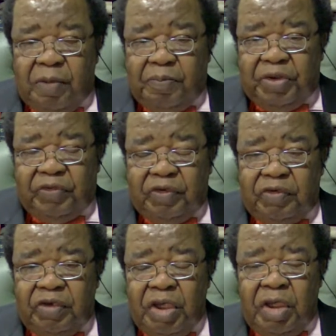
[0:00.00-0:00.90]
the
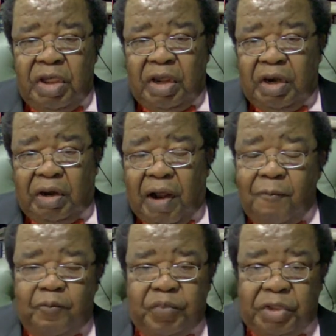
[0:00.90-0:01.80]
British.
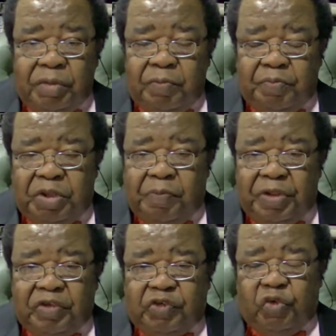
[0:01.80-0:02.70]
The
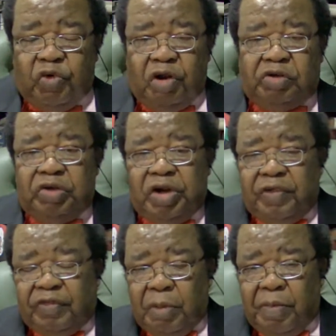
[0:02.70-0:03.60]
British will not
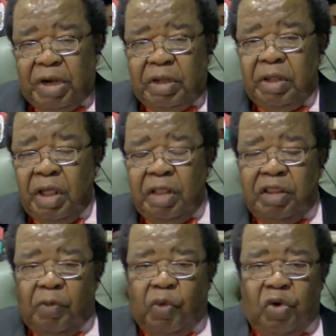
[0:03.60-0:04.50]
release the money.
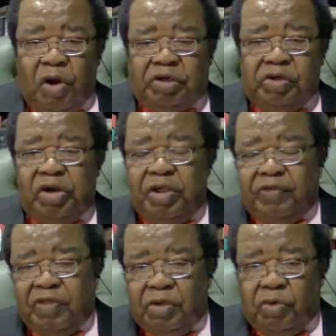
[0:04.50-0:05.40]
They will not
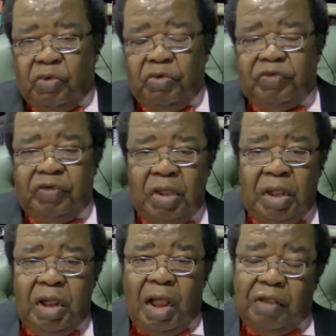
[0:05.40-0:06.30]
release the goods.
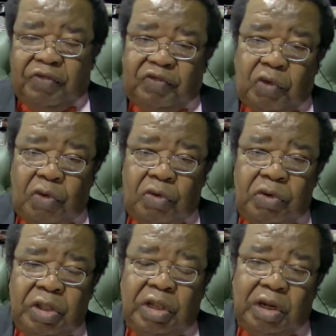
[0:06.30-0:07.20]
And
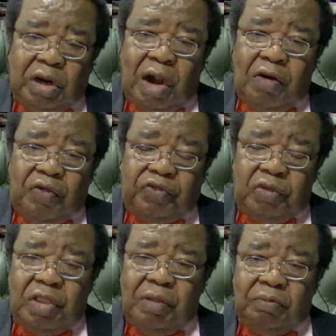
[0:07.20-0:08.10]
so Iran
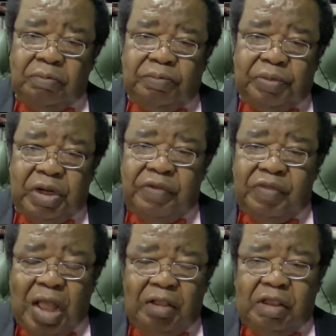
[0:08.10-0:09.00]
also then
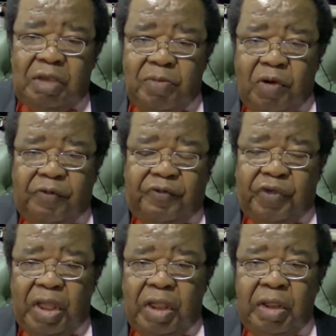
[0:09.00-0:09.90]
plays that game of
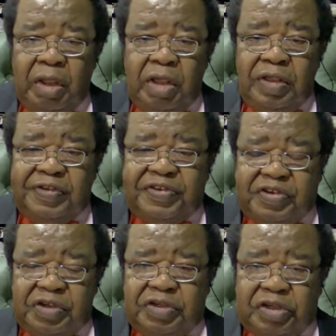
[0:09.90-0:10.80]

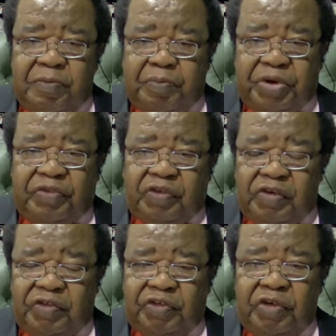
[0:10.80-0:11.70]
seizing
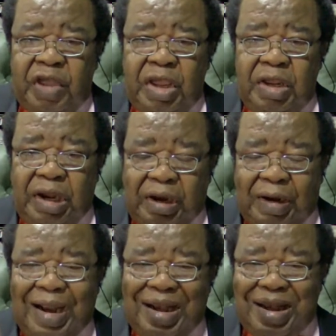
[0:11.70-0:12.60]
British,
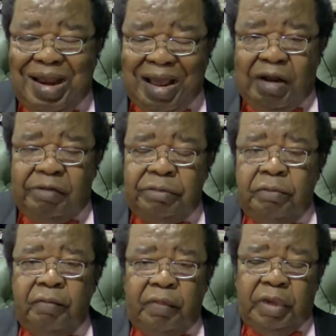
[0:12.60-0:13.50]
Iranian